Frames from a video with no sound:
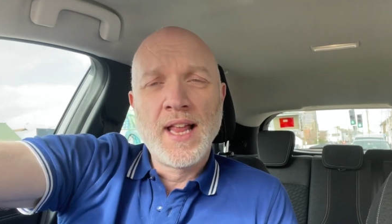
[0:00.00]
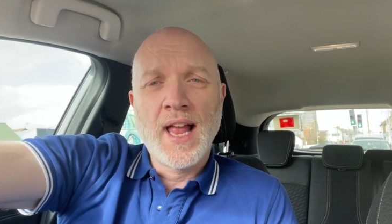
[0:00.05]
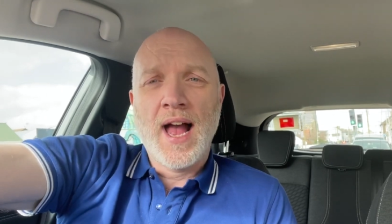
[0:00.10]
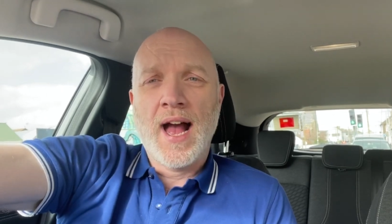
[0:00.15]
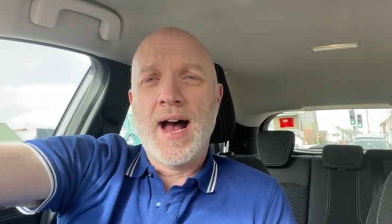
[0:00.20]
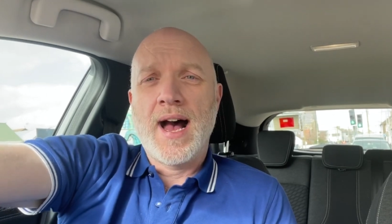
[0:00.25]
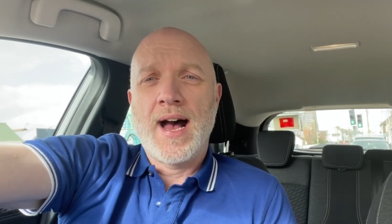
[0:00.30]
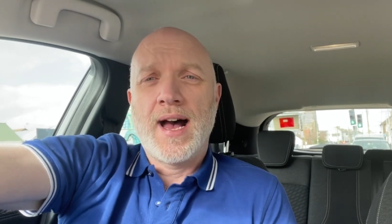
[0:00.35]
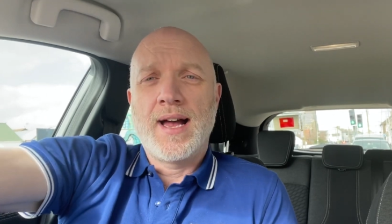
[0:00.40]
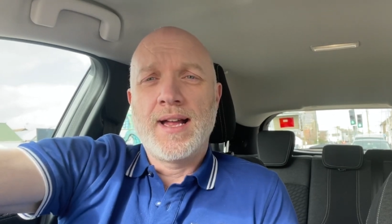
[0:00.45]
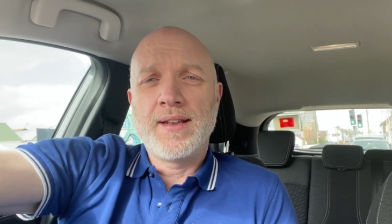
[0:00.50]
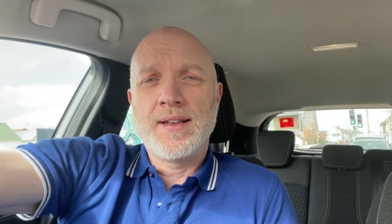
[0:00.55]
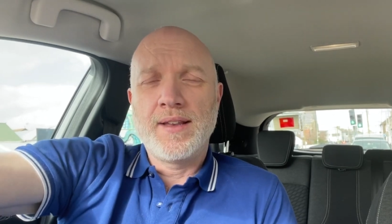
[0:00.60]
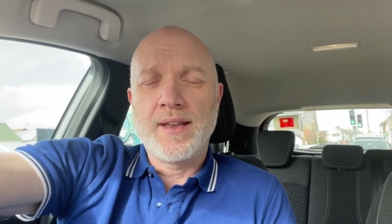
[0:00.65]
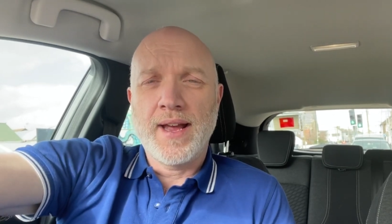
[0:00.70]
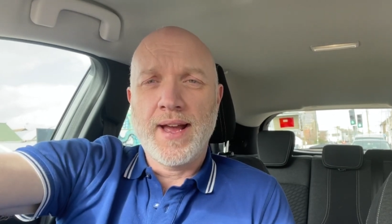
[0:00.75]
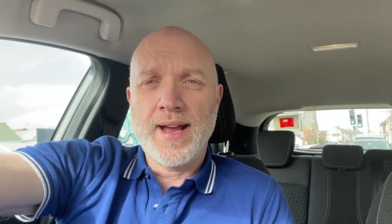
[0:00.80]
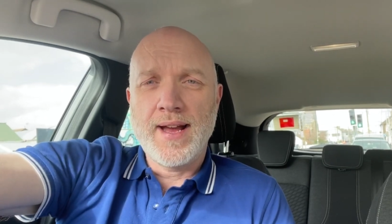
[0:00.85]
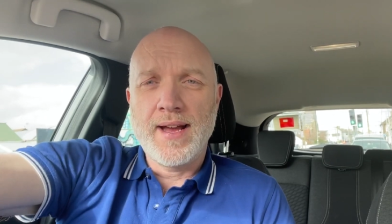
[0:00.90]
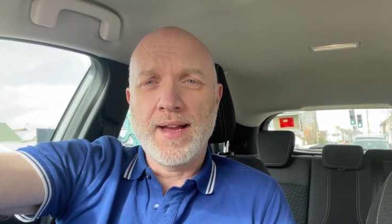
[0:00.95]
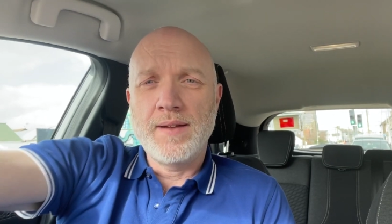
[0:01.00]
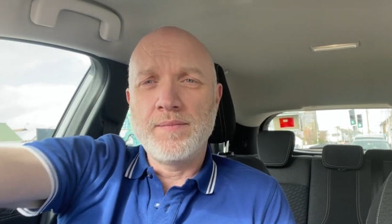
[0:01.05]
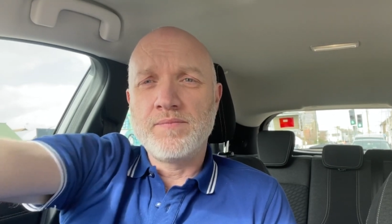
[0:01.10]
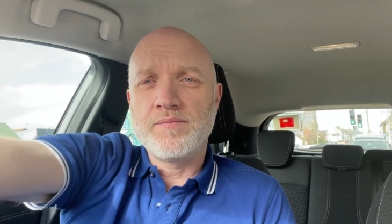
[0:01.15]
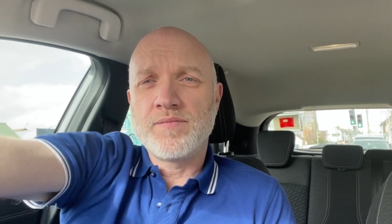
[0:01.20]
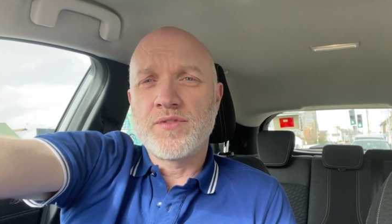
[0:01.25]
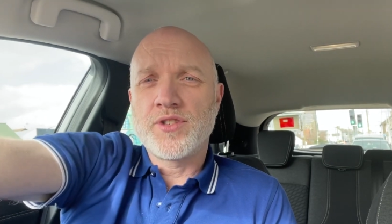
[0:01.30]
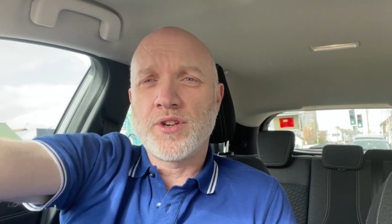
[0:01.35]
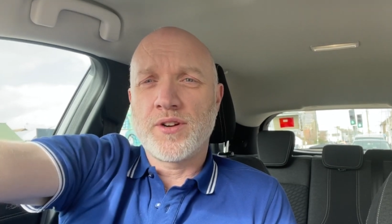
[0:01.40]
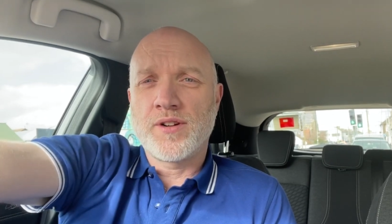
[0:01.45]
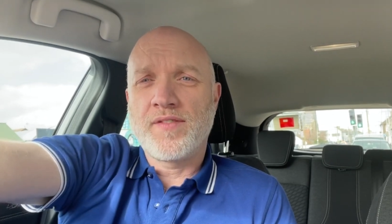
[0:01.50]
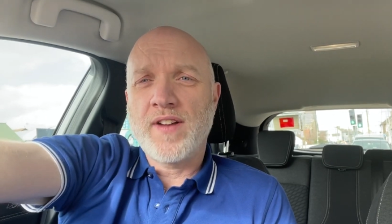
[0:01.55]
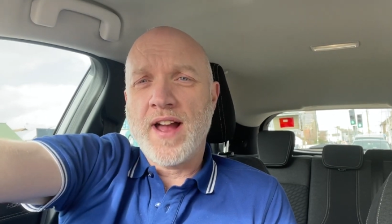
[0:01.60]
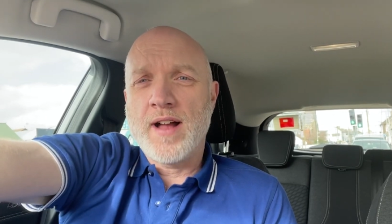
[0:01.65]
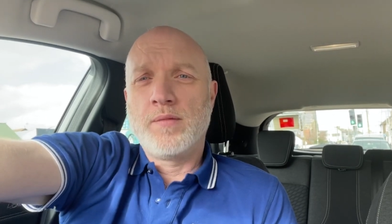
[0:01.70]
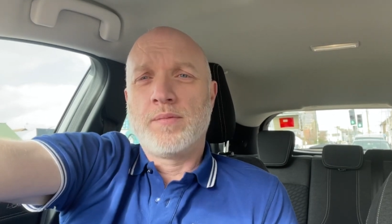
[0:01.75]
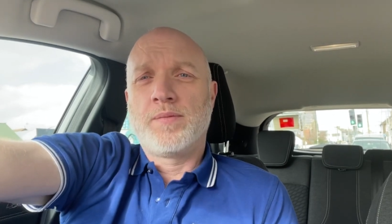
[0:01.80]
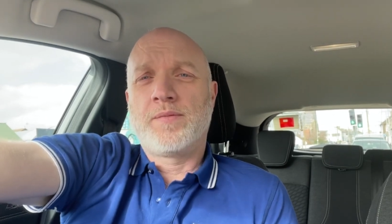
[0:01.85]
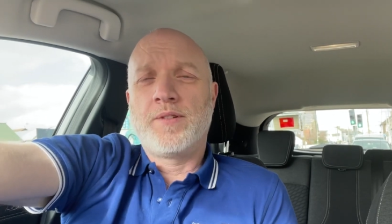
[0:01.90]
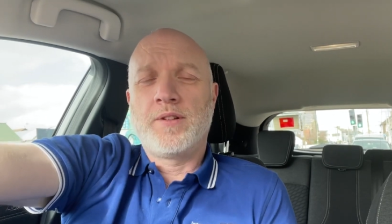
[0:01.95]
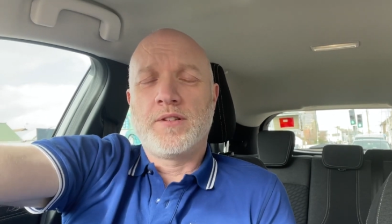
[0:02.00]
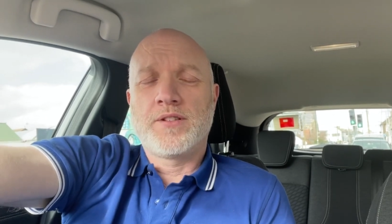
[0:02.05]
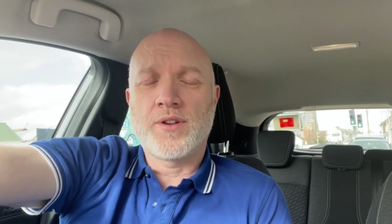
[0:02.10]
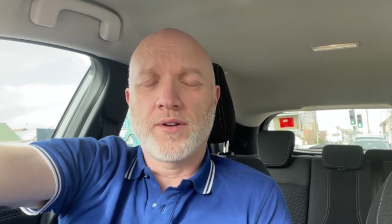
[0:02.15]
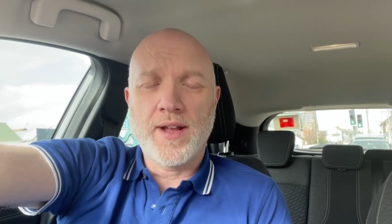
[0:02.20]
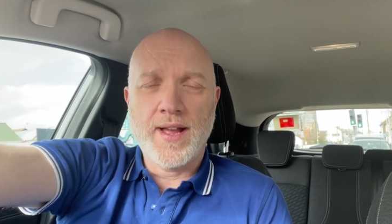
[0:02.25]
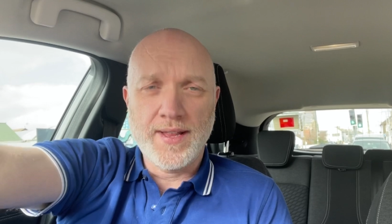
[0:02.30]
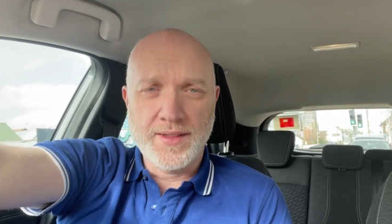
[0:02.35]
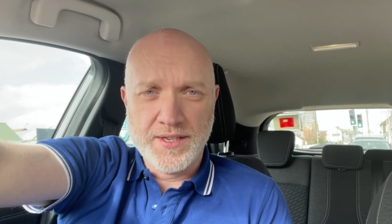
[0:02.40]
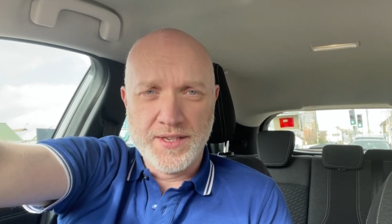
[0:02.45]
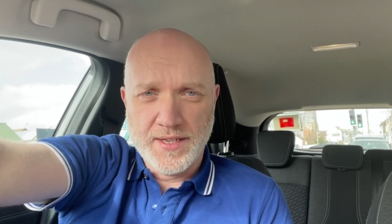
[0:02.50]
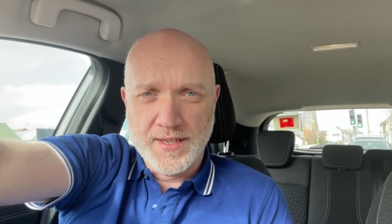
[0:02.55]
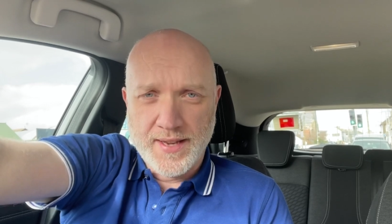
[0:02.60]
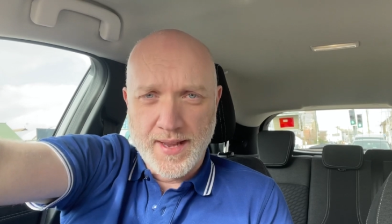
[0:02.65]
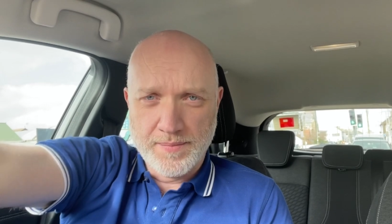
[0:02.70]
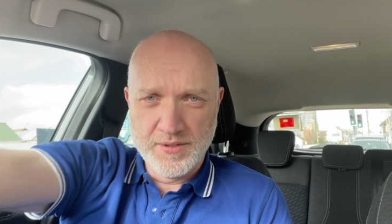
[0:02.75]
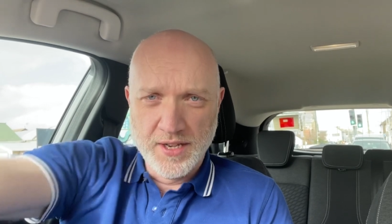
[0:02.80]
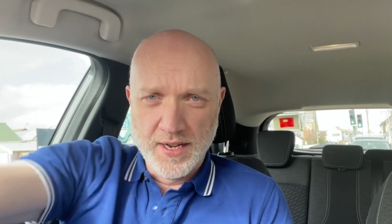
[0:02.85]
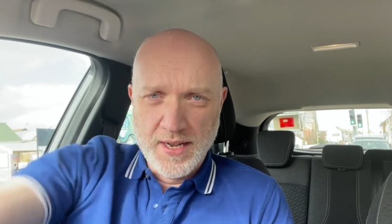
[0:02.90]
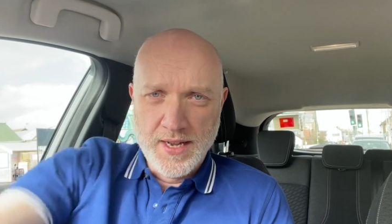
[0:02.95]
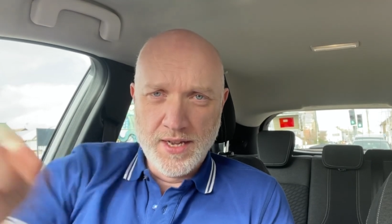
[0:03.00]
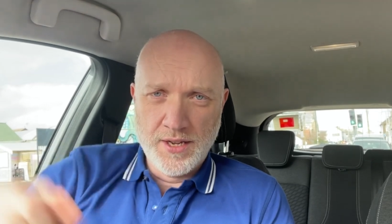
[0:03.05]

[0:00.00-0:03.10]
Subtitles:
and sort of helpful hints and tips